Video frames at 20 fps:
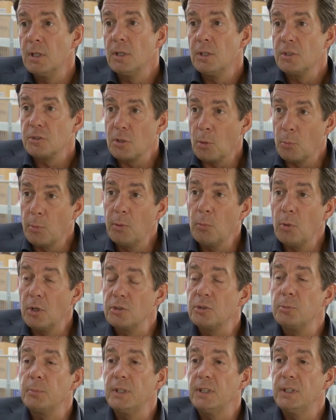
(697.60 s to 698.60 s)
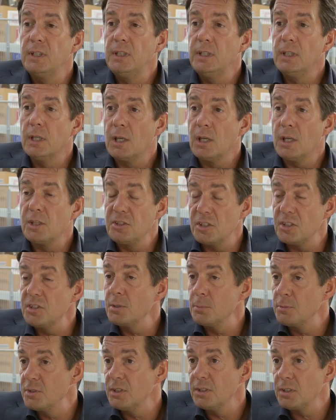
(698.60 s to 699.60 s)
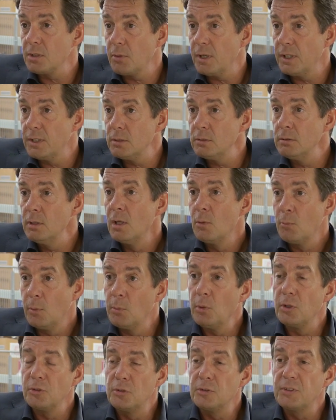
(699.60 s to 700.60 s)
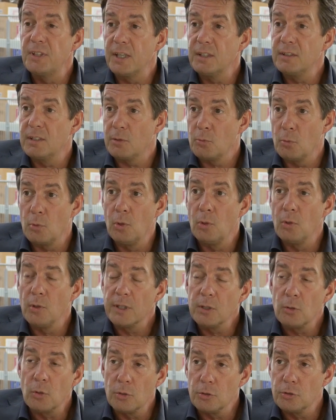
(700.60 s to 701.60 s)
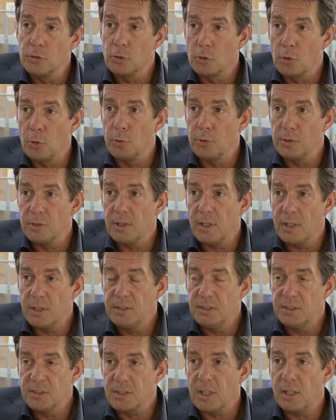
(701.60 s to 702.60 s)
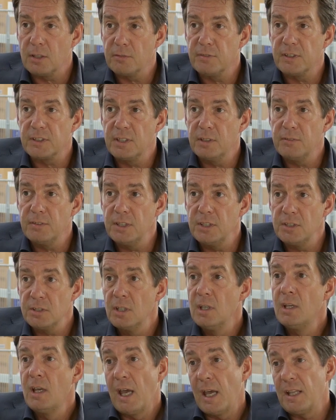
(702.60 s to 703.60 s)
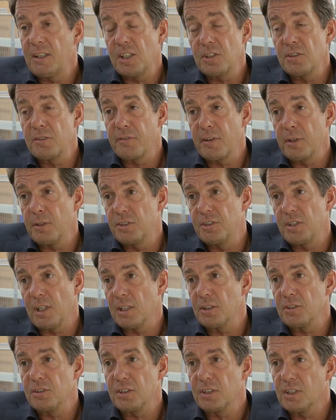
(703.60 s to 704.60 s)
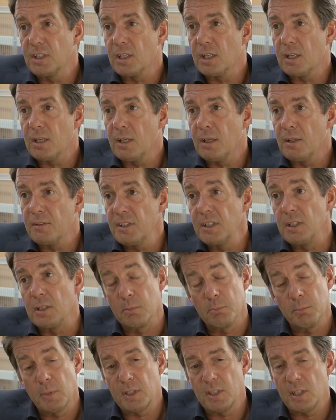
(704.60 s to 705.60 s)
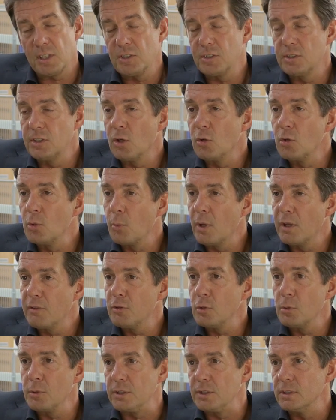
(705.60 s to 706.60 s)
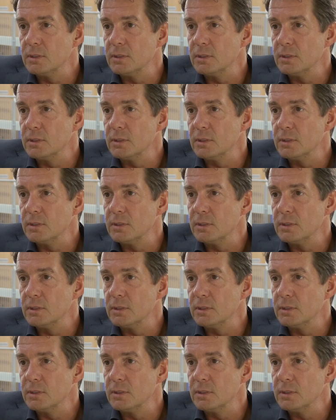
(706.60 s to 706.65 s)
So we want to be the systems integrator. We want to take that role in order to coordinate these kind of activities. And that's a very challenging thing, but that's the only way forward.